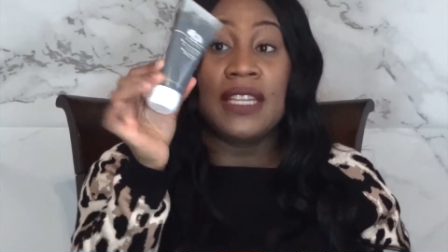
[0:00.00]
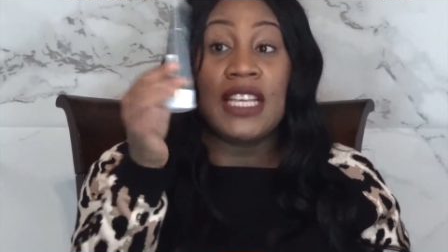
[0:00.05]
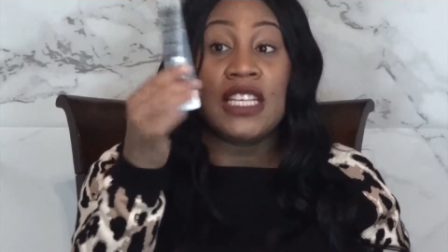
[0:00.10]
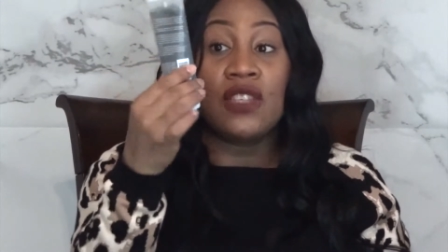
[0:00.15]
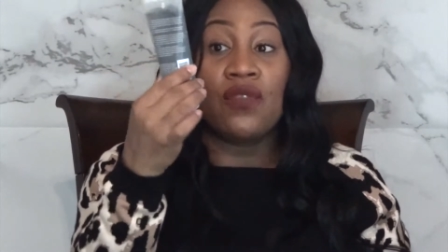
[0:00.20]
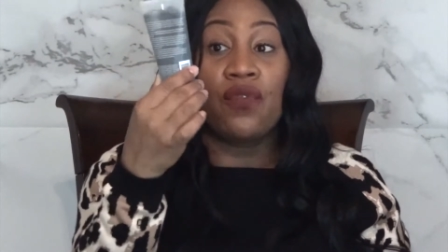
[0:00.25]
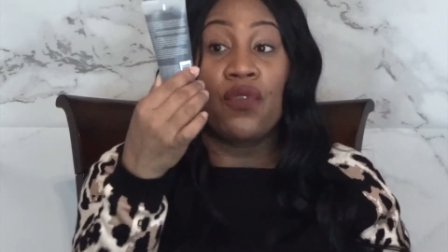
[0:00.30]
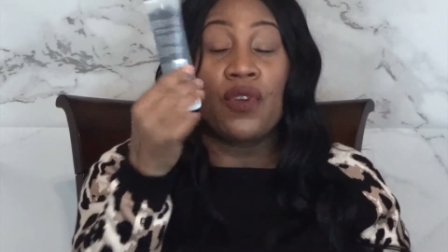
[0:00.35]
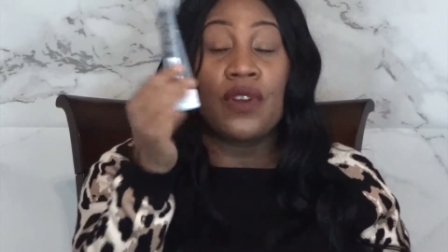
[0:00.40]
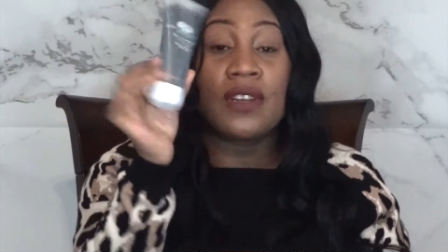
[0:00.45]

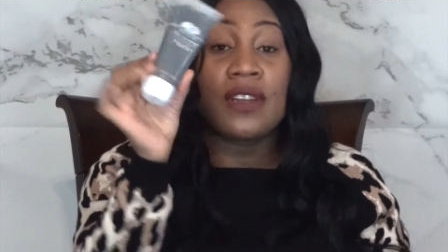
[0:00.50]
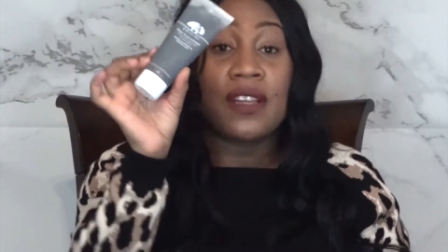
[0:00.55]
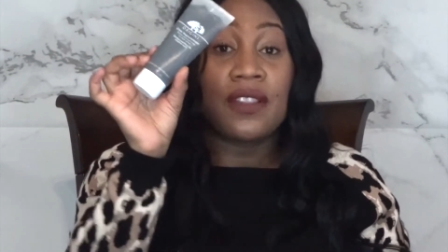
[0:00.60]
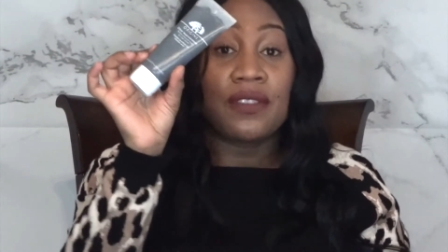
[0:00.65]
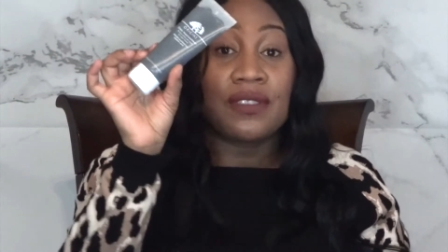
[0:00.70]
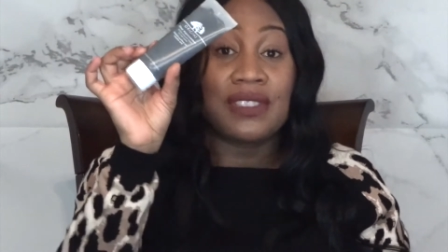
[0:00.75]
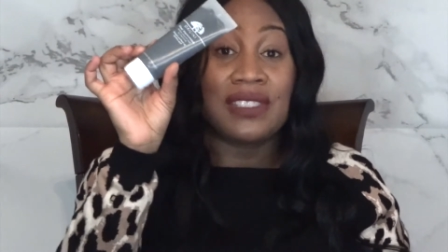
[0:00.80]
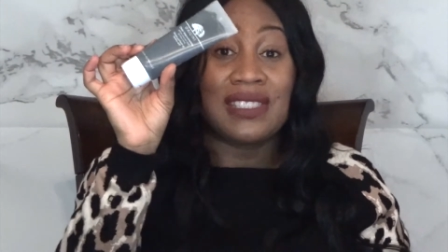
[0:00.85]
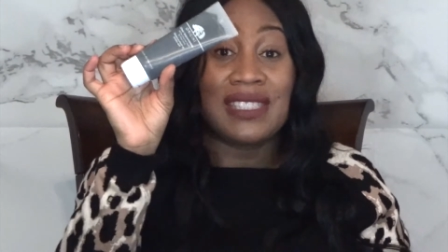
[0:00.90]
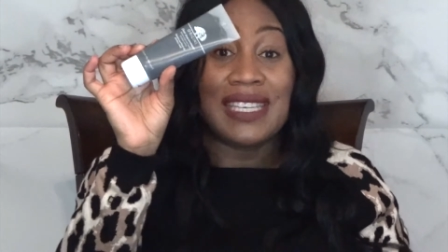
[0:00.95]
least for
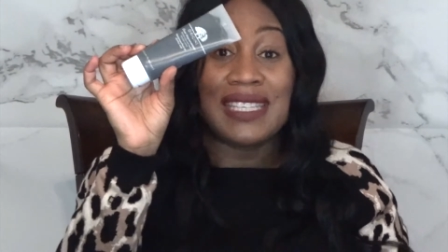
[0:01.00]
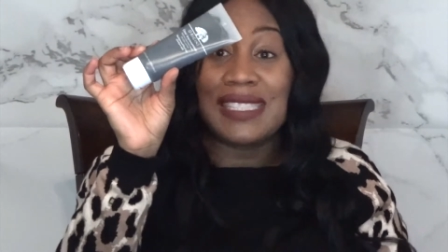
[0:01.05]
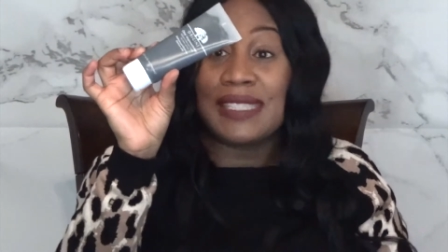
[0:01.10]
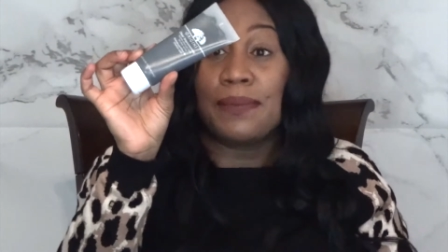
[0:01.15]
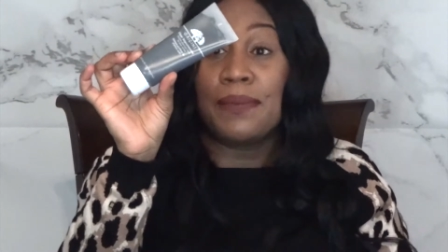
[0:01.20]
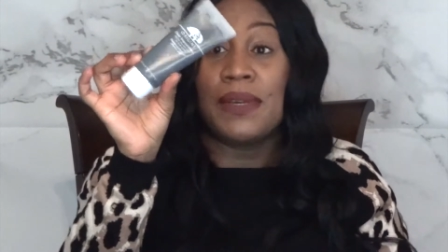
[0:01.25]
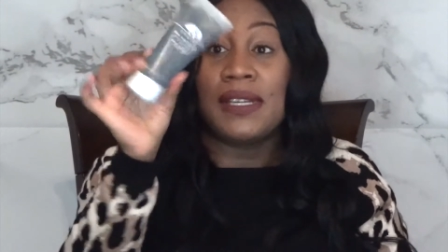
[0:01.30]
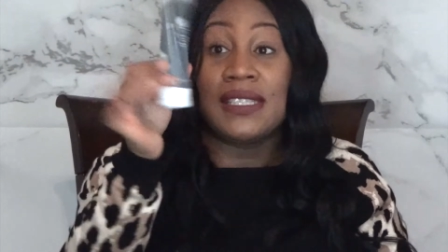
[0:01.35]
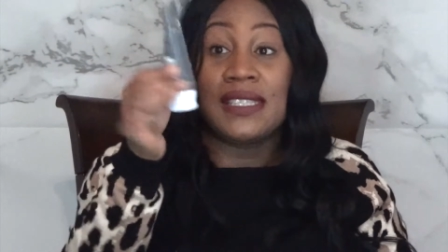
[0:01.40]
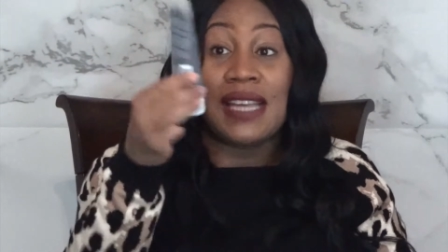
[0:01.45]
another six
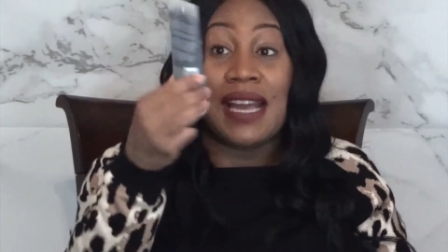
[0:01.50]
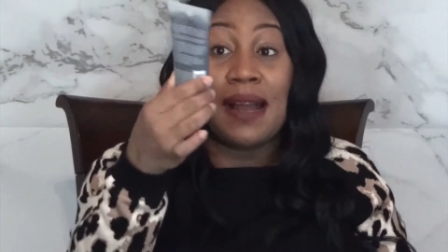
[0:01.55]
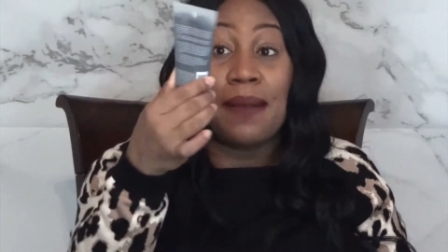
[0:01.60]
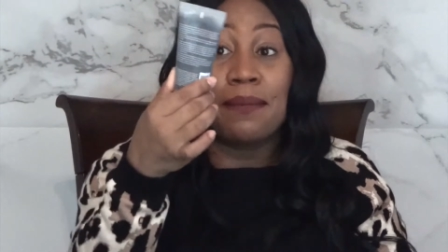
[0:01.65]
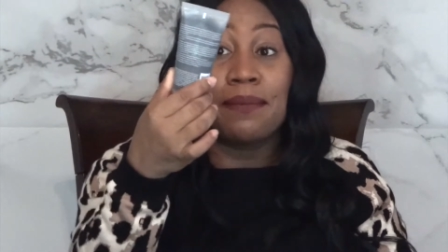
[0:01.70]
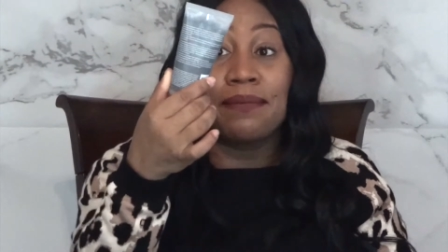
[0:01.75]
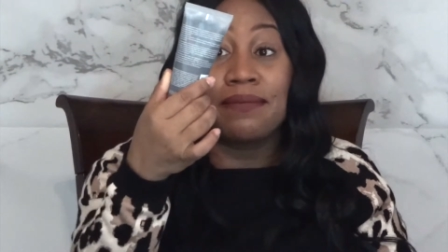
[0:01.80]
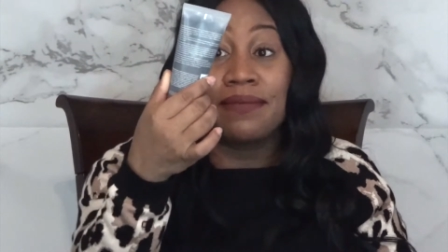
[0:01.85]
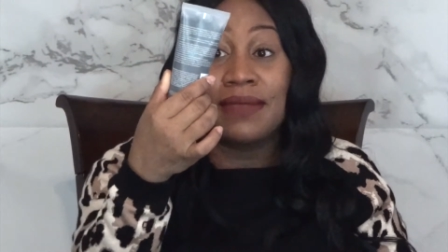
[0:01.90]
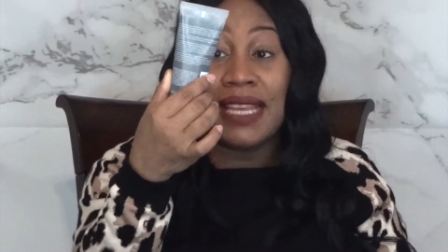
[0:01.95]
months,
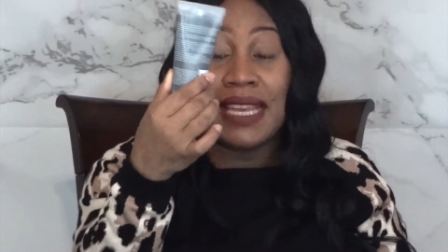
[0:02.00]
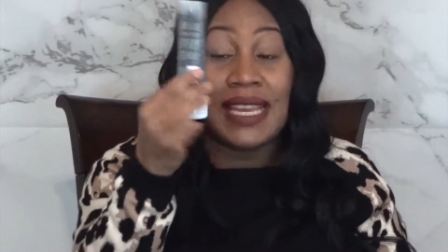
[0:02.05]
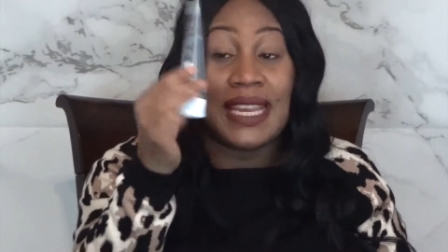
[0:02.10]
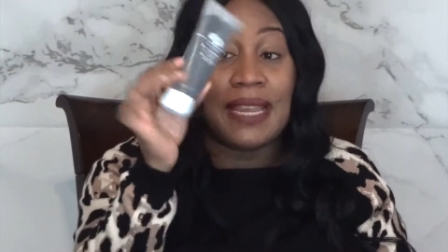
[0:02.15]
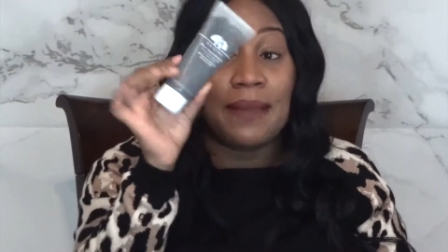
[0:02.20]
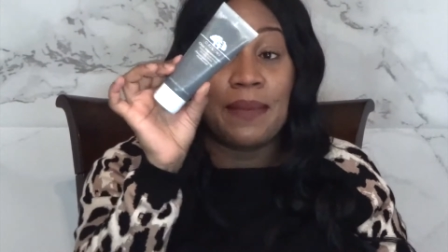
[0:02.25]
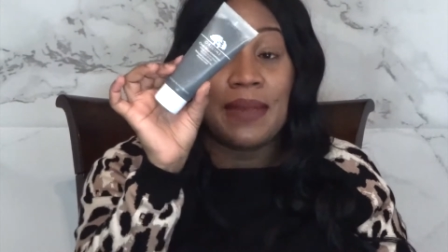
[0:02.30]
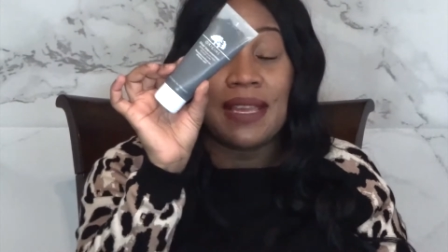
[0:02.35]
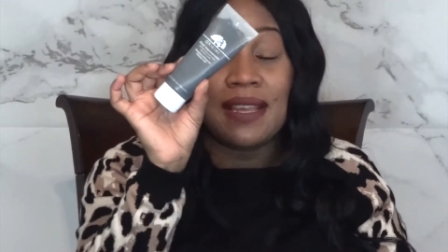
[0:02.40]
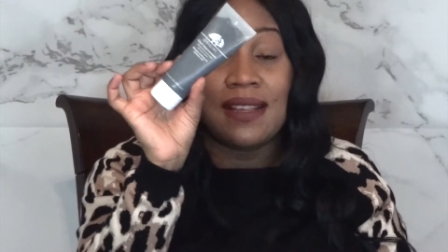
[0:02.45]
I'm
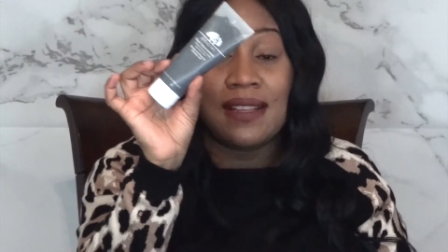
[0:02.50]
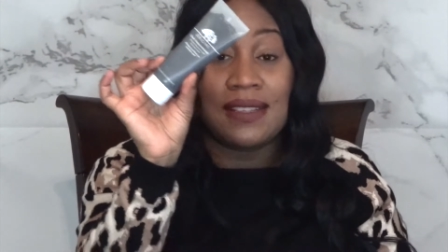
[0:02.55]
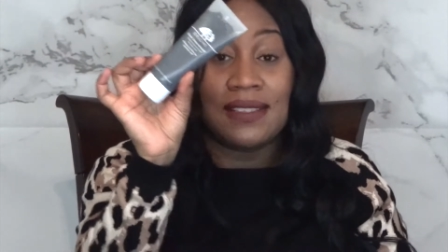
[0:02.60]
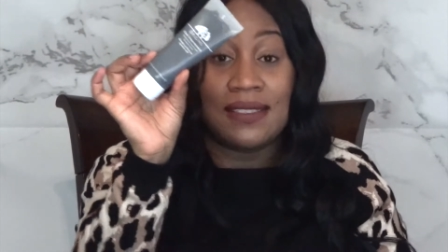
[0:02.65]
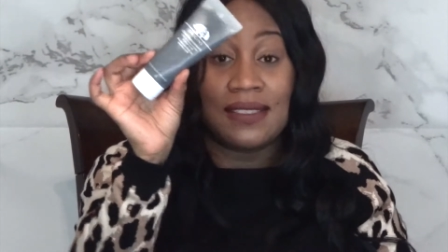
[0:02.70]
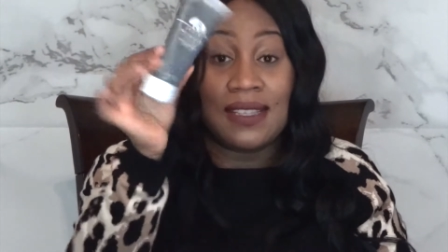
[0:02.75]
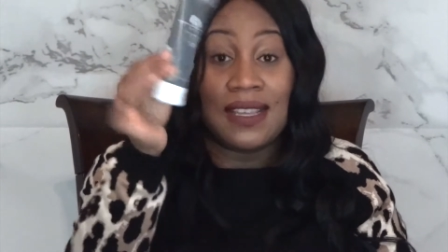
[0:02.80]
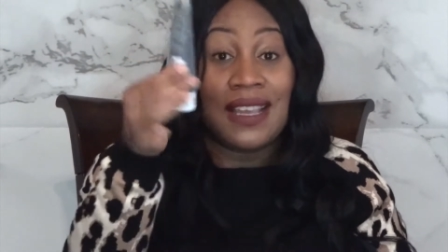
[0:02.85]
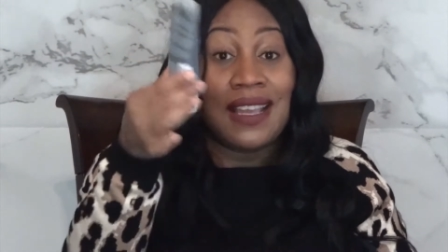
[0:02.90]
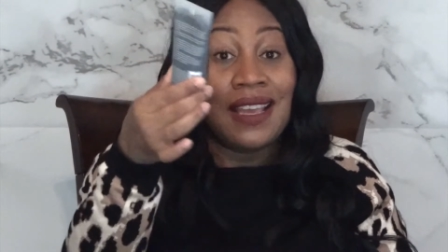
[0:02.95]
thinking,
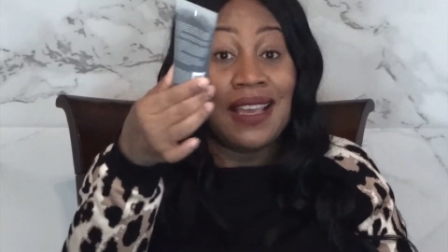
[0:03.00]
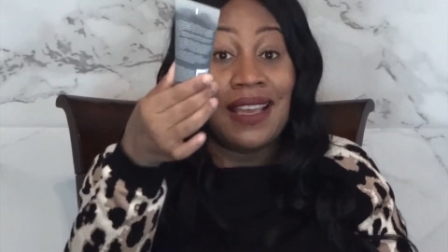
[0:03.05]
because